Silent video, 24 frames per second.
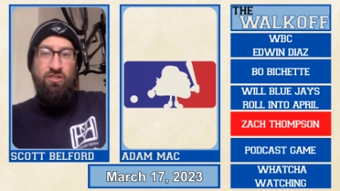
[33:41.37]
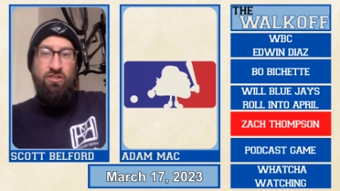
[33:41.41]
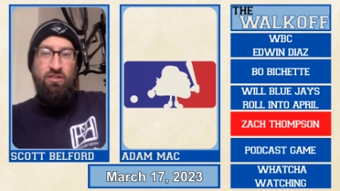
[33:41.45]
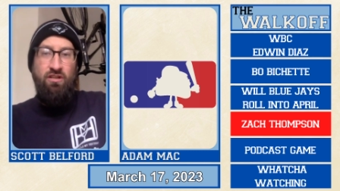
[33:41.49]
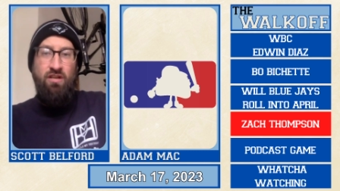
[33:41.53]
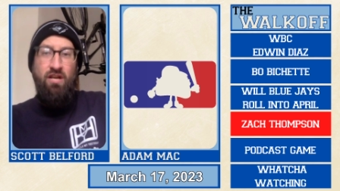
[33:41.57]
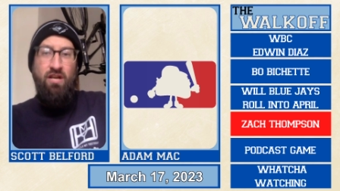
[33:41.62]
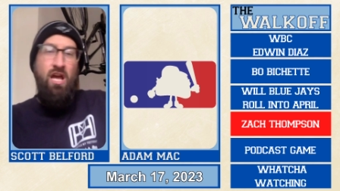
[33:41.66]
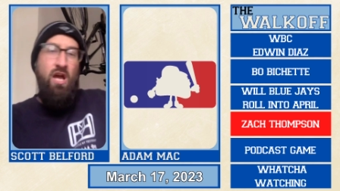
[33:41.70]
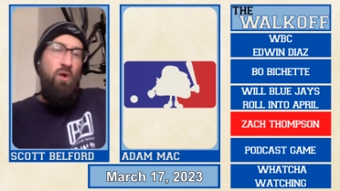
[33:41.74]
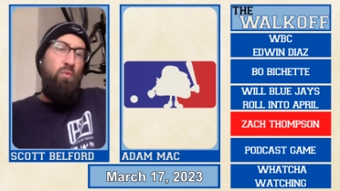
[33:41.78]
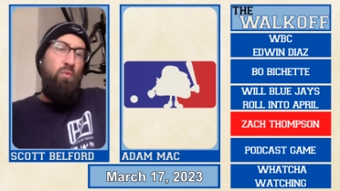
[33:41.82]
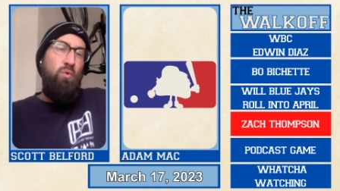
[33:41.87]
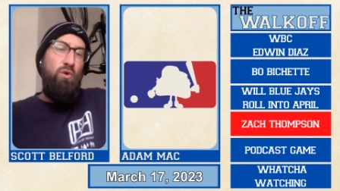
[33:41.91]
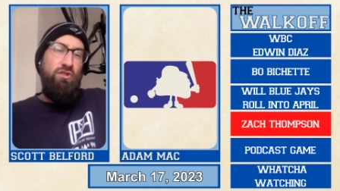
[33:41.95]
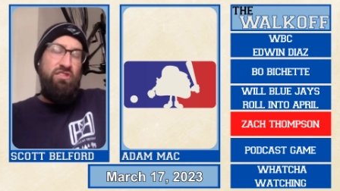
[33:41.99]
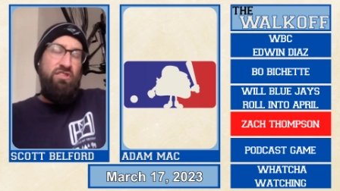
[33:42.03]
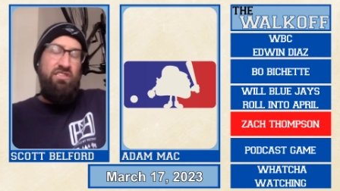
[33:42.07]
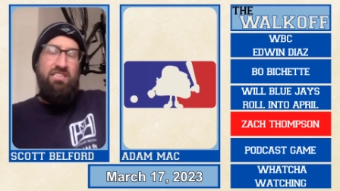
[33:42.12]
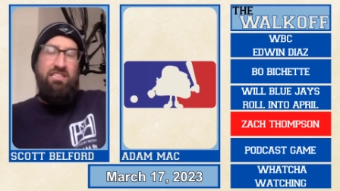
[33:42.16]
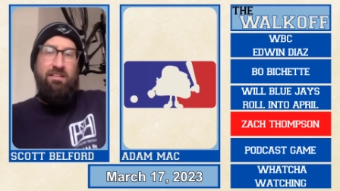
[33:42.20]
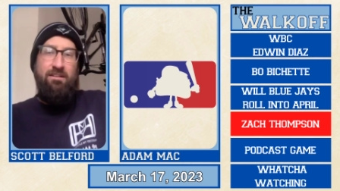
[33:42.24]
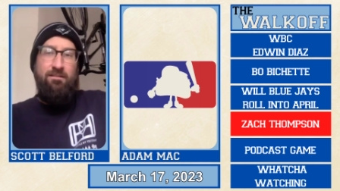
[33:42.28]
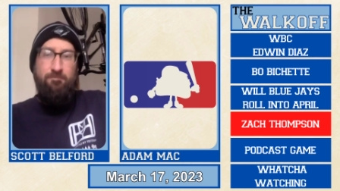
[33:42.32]
Especially with the
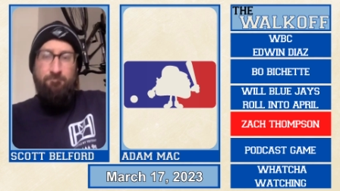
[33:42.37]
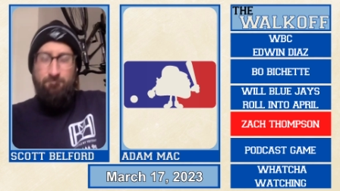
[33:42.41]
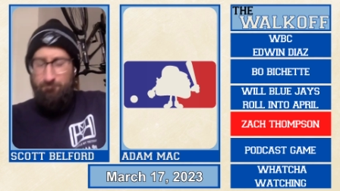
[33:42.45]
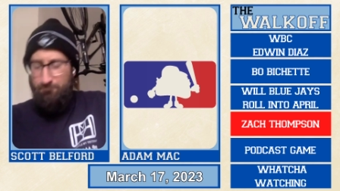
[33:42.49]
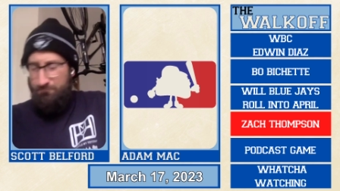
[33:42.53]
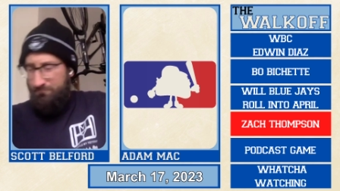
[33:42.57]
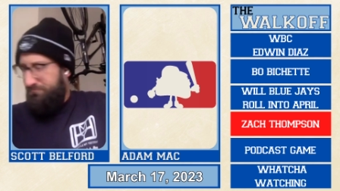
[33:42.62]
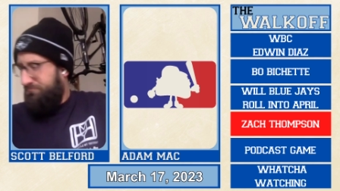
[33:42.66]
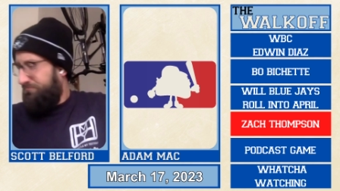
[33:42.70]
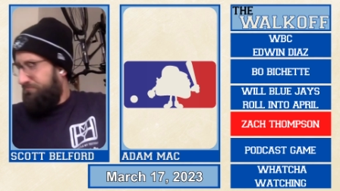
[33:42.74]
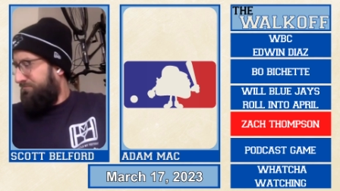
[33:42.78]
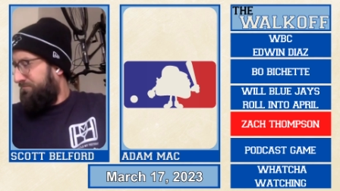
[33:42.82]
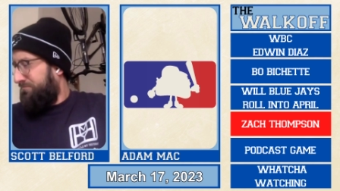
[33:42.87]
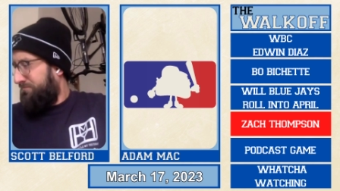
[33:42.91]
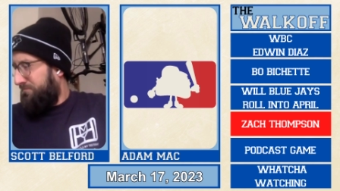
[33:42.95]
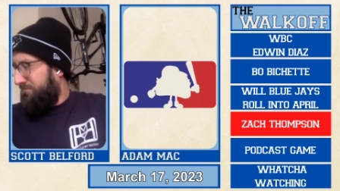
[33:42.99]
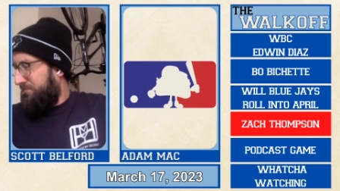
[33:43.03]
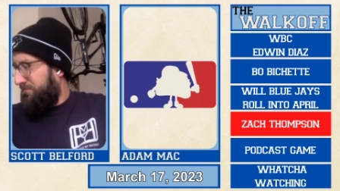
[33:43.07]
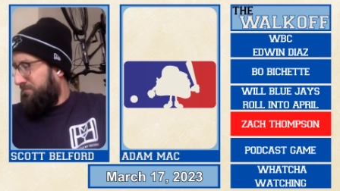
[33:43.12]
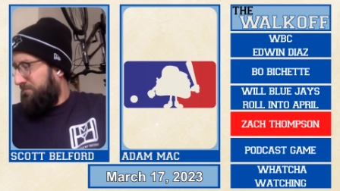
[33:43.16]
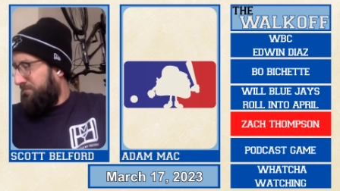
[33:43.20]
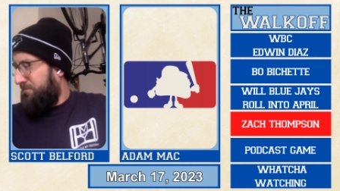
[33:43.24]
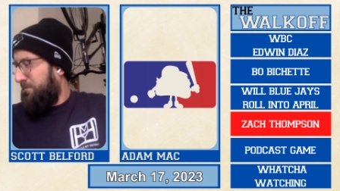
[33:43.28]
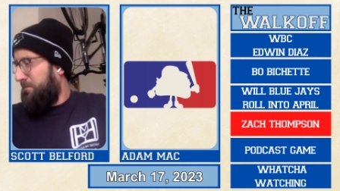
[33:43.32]
uncertainty surrounding
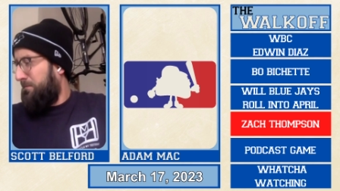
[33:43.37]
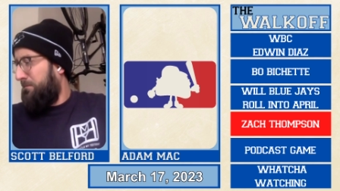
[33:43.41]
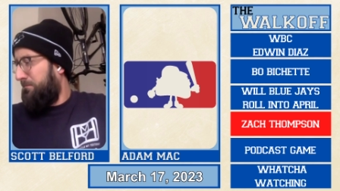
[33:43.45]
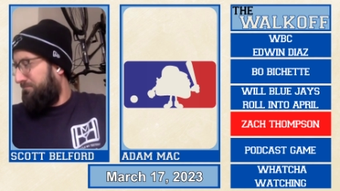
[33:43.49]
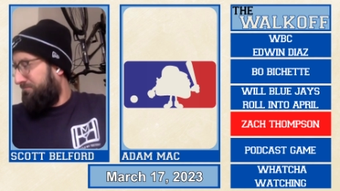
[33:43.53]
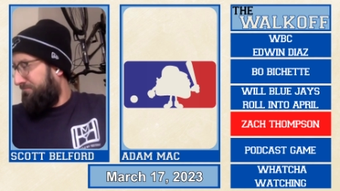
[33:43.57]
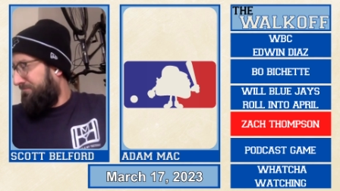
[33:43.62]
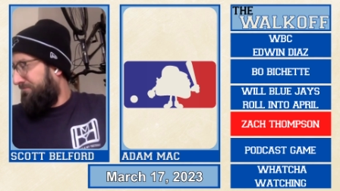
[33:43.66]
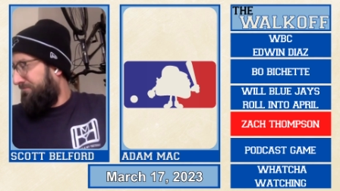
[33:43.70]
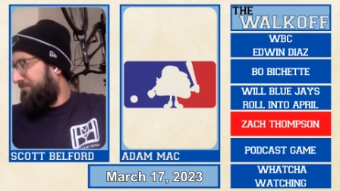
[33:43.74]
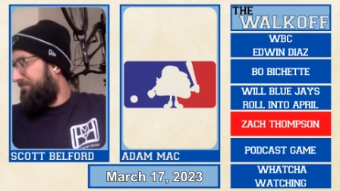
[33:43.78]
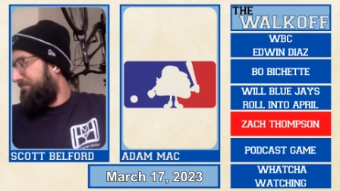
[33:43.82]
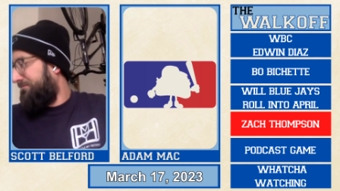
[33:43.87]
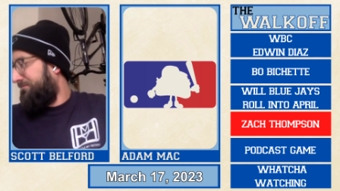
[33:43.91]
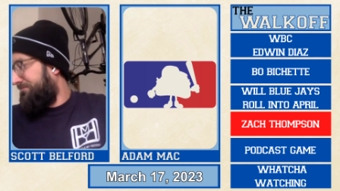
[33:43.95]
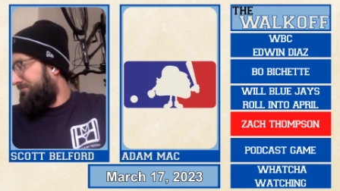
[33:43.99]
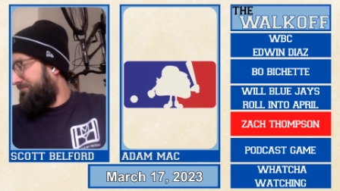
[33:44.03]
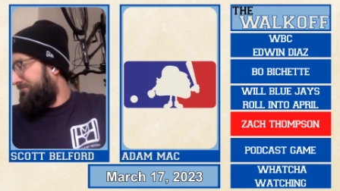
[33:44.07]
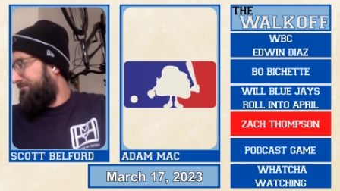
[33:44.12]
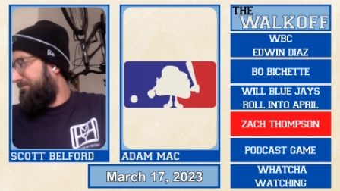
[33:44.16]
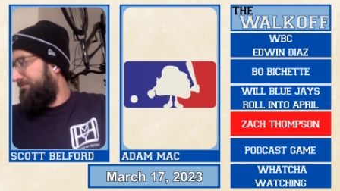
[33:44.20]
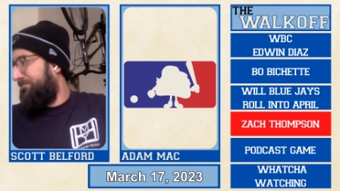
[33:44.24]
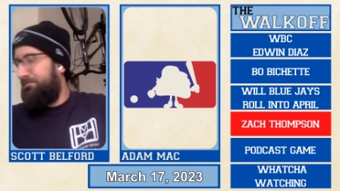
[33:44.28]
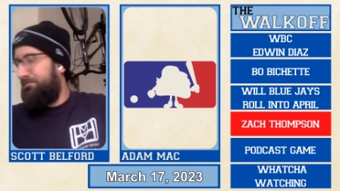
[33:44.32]
Yusei Kikuchi in
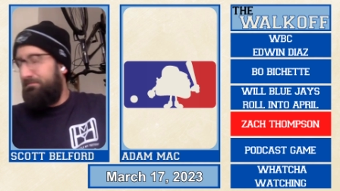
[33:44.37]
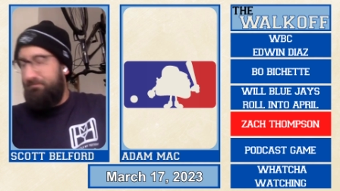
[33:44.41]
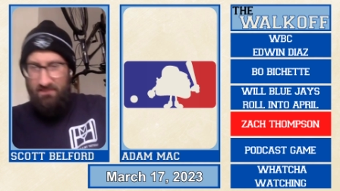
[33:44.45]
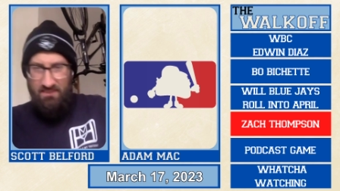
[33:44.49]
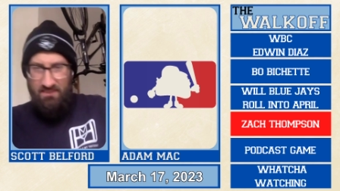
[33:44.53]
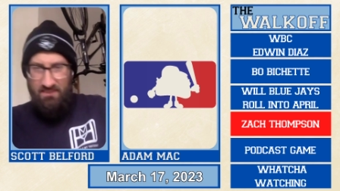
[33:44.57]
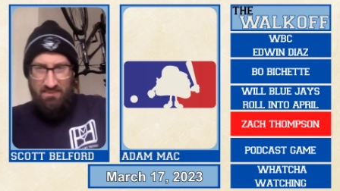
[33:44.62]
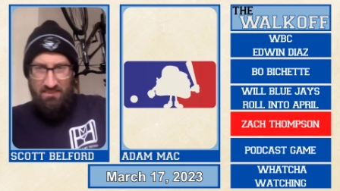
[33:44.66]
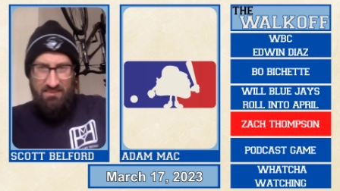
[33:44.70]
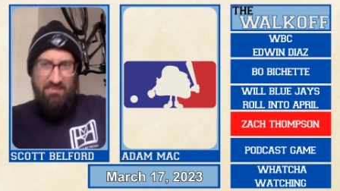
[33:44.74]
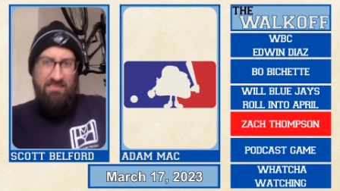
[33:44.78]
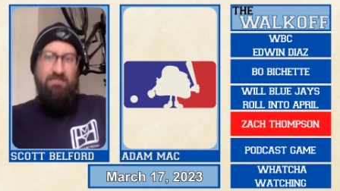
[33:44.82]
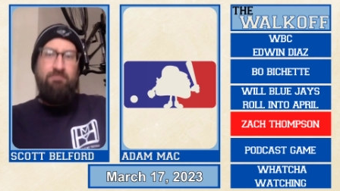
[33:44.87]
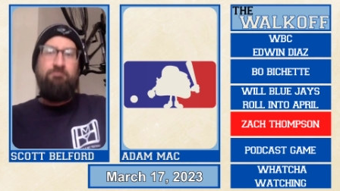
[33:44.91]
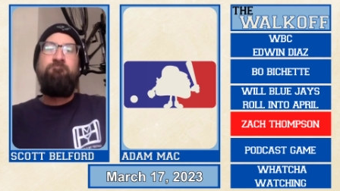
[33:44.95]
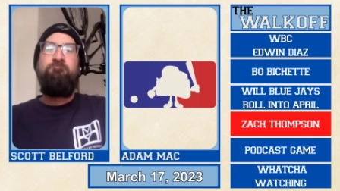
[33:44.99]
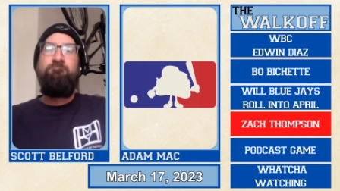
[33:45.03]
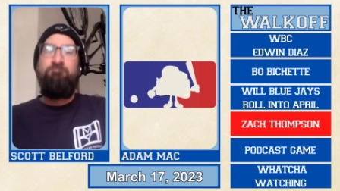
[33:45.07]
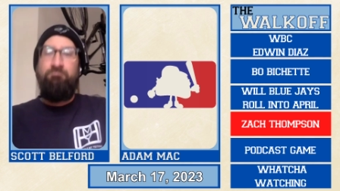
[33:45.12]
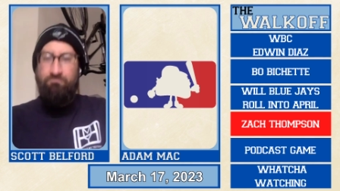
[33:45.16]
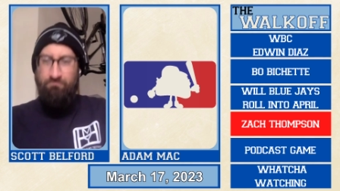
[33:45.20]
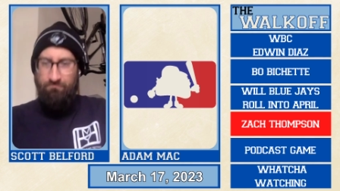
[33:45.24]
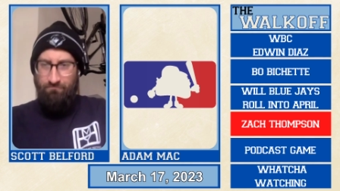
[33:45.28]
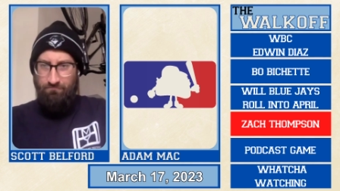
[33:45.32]
that number 5 role,
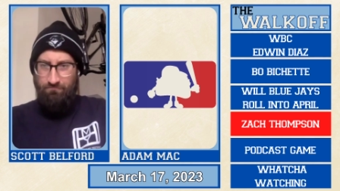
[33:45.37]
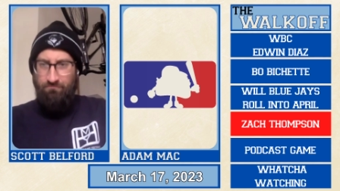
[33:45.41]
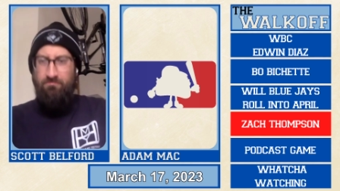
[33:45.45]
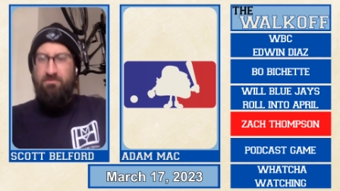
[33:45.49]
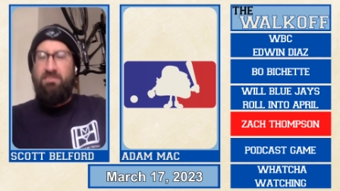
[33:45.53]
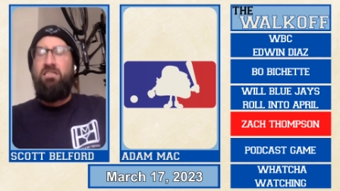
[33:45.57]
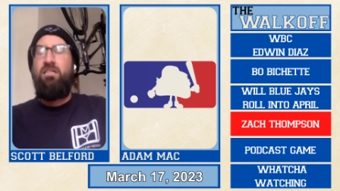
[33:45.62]
right?